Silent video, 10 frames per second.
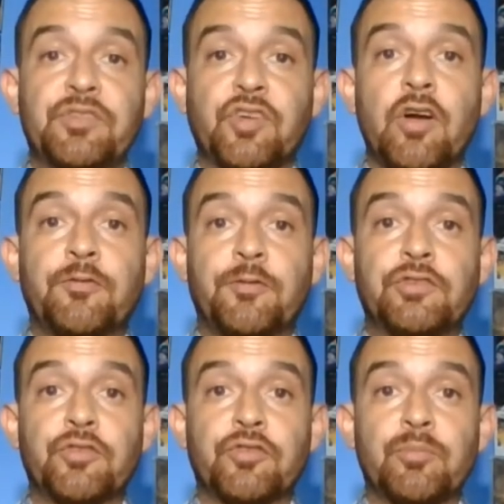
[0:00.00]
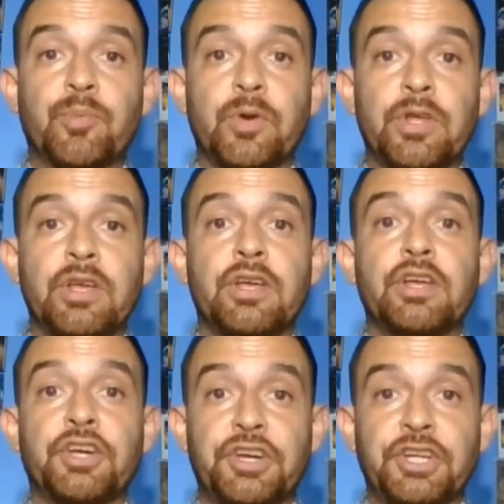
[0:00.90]
card features some pretty
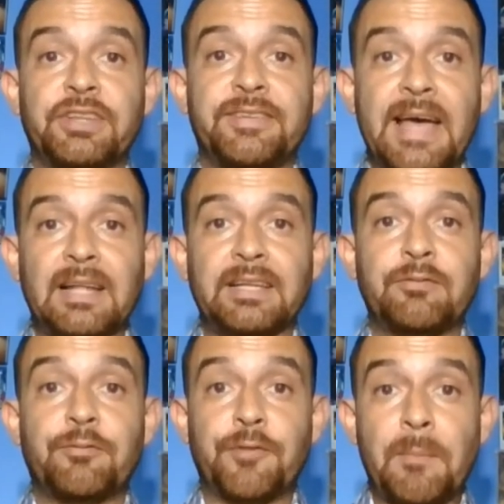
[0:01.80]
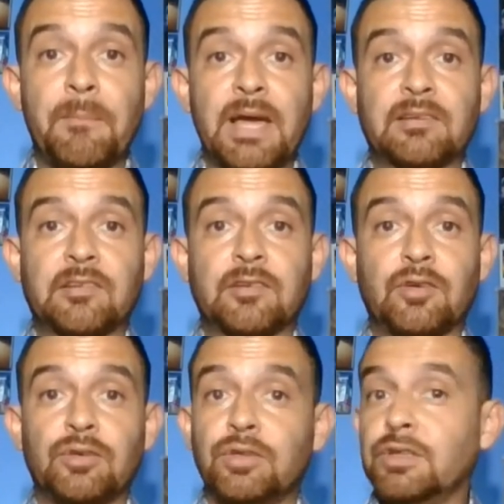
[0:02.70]
good talent from
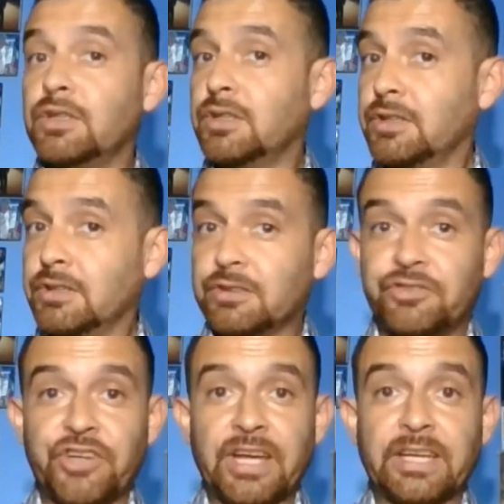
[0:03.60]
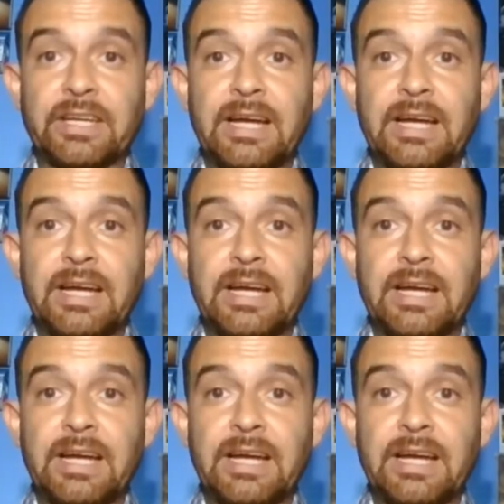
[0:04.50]
Mexico. Check it